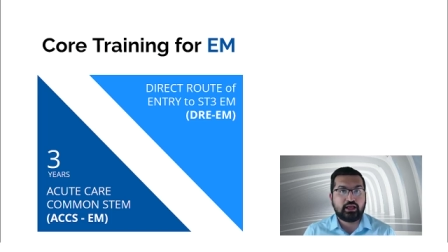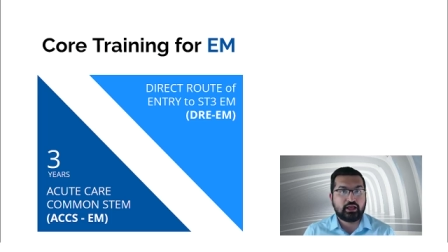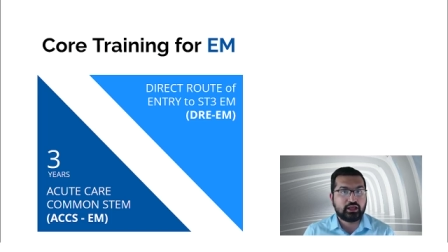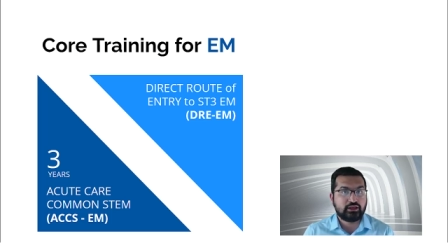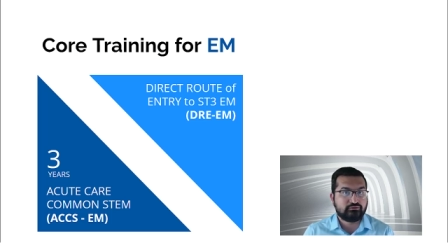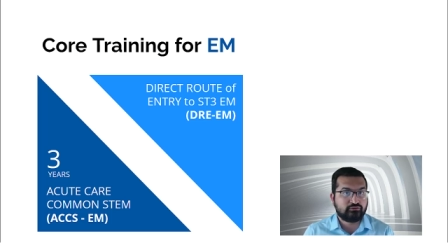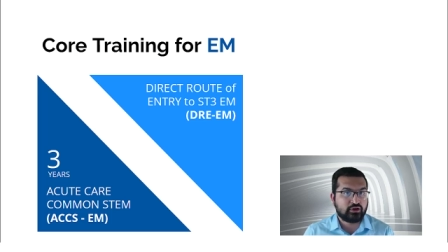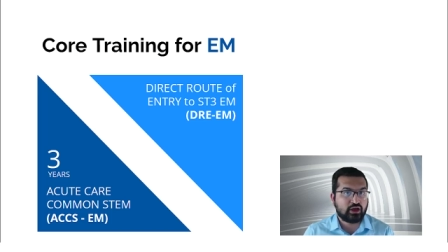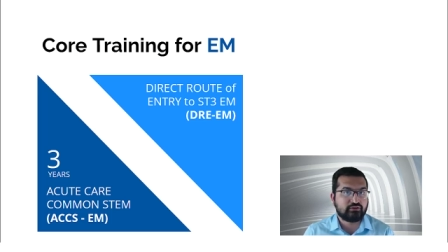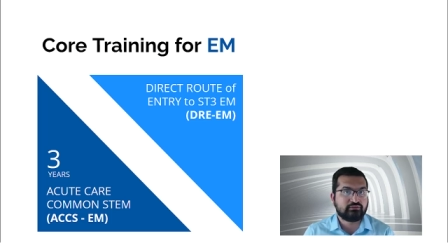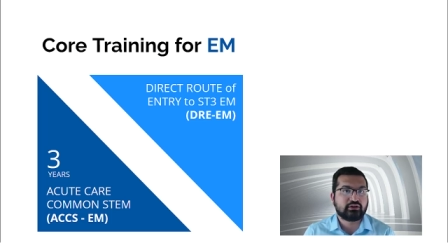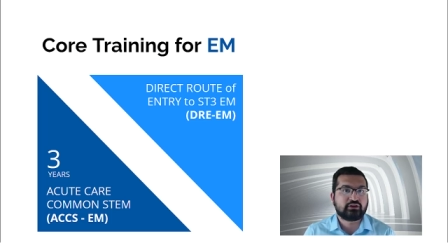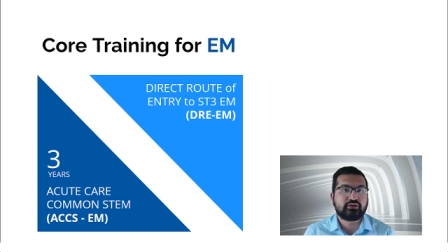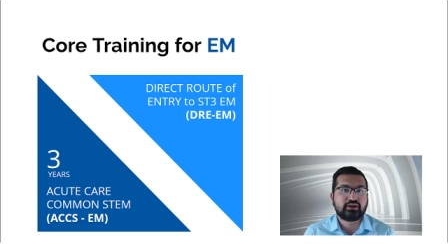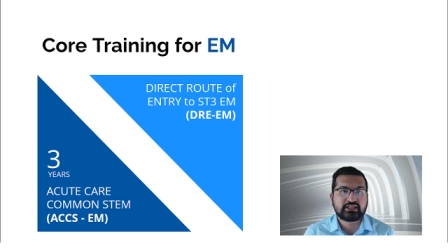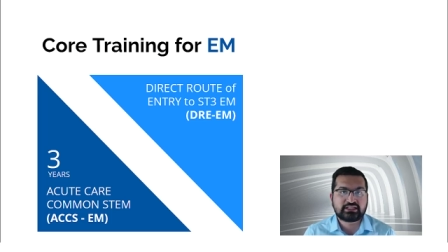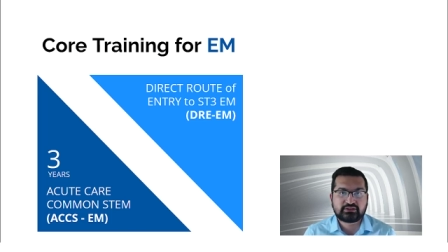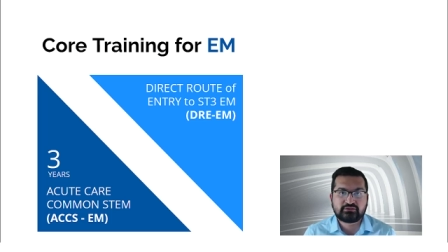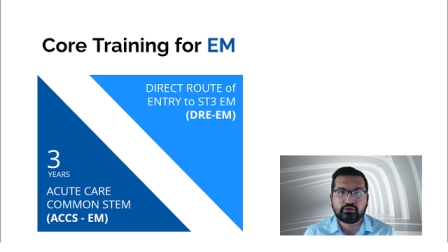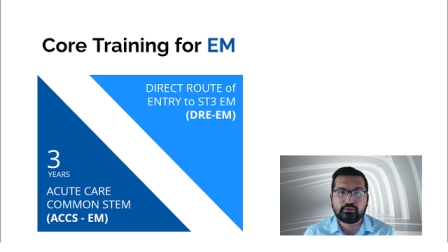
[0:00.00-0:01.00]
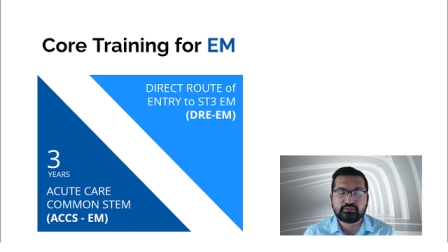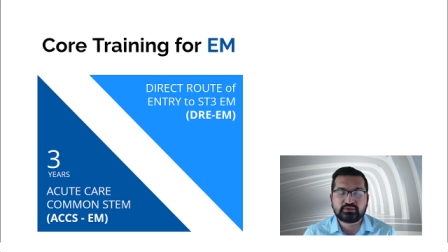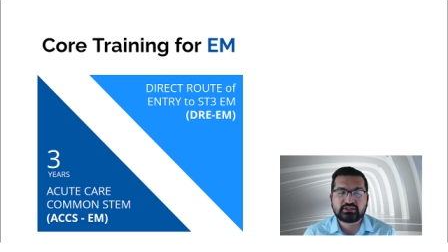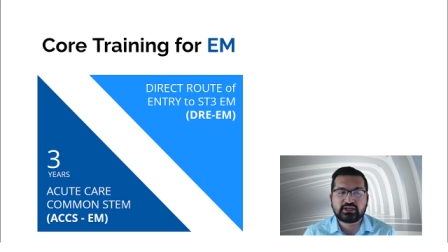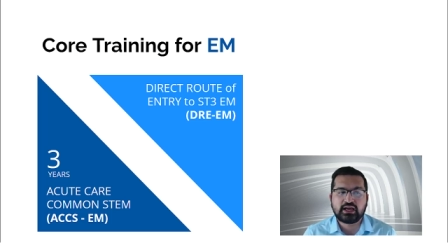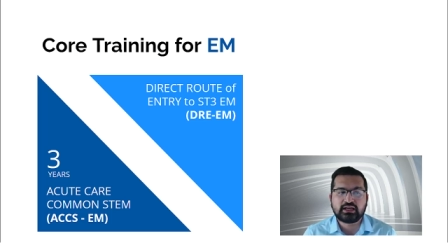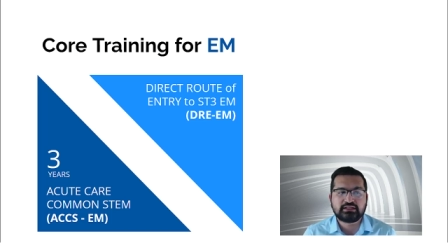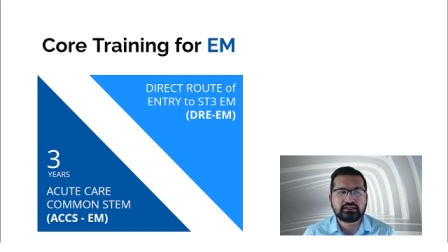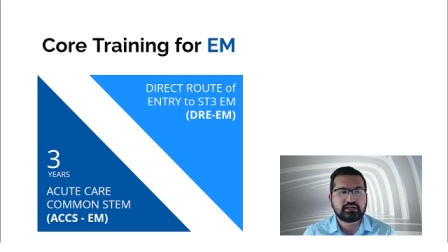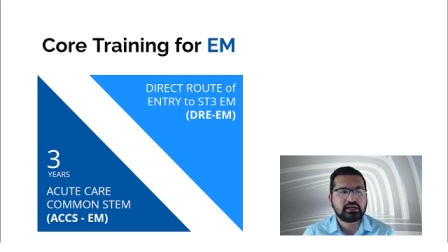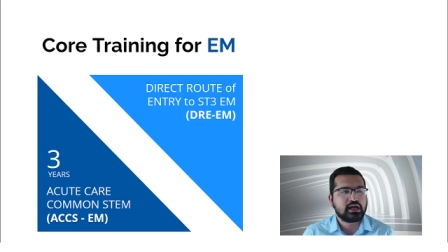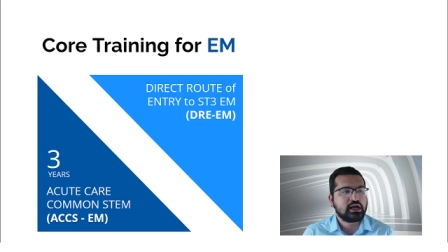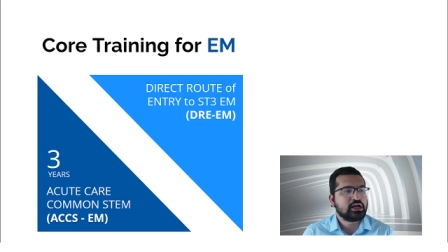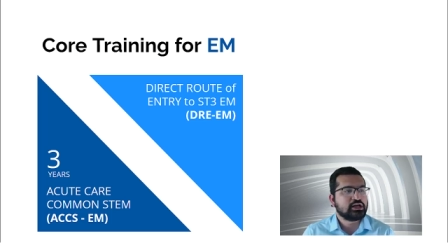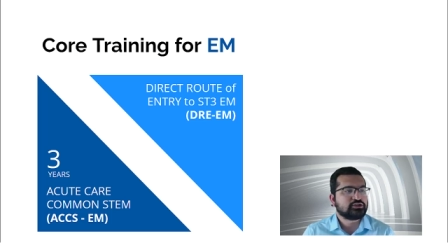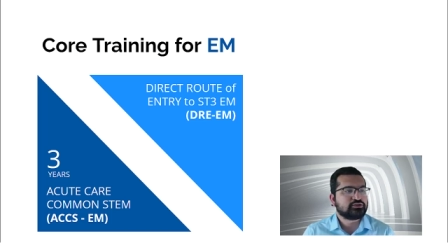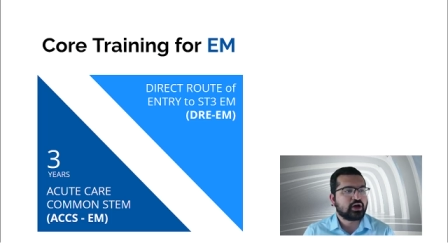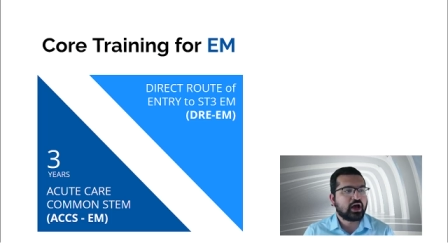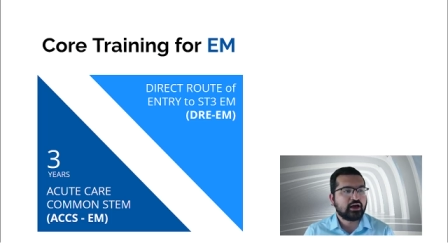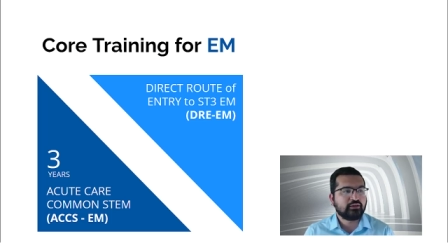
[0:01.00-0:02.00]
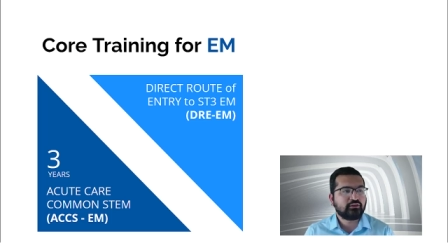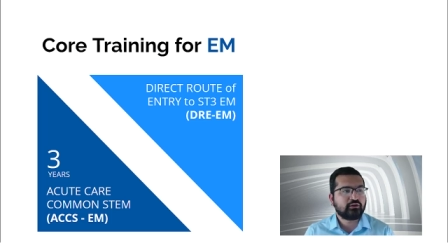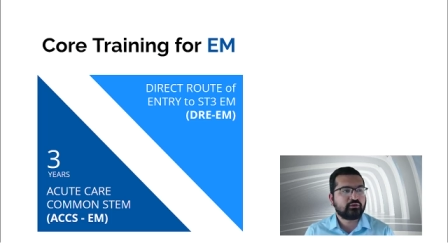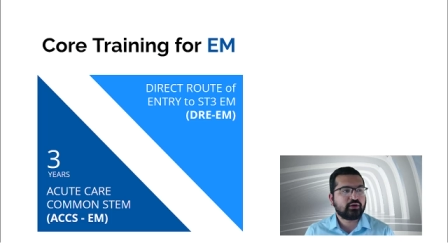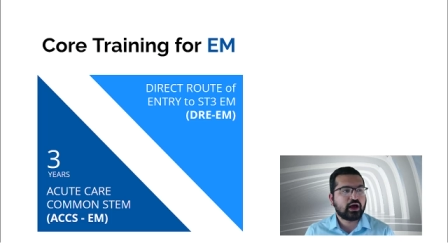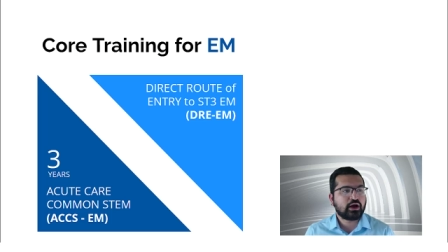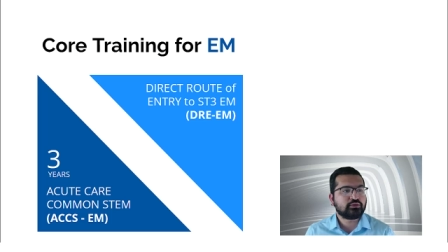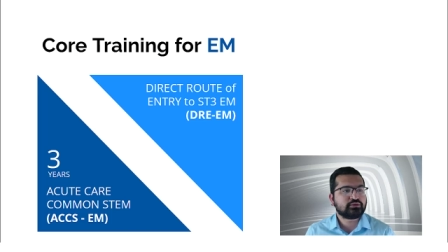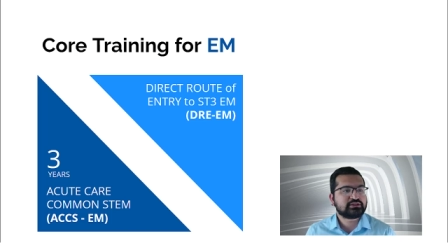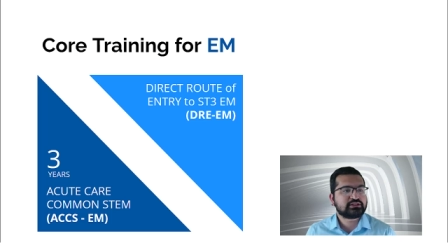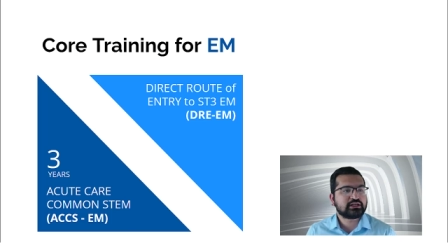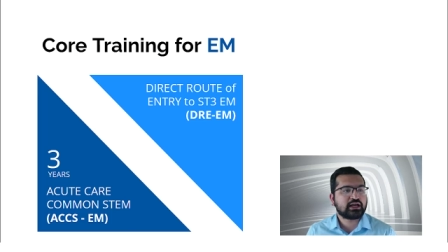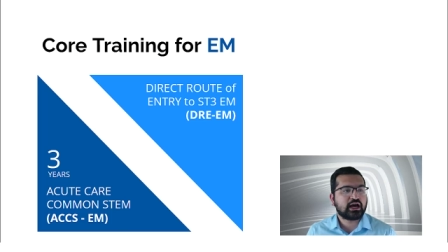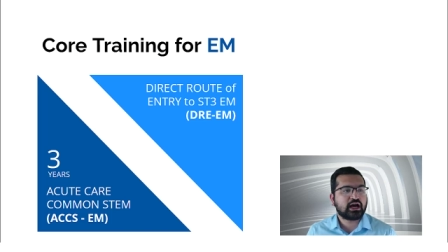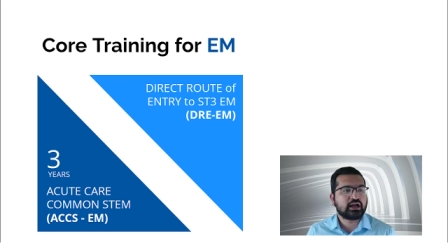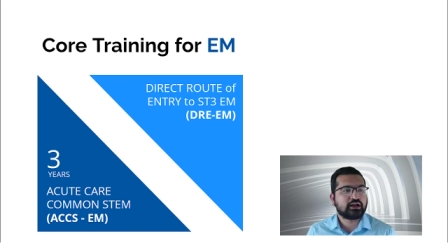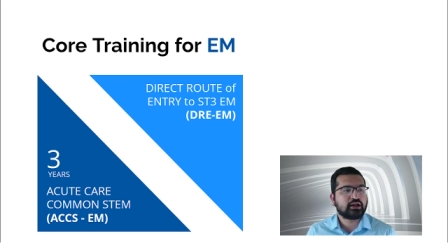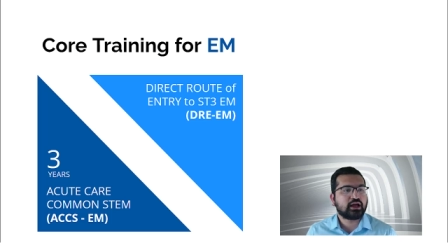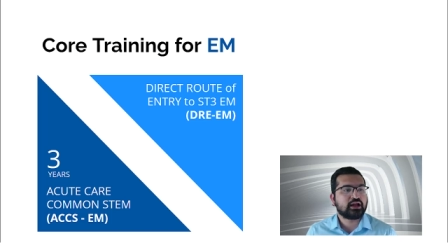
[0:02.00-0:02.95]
if you have a crest from signed. So other routes are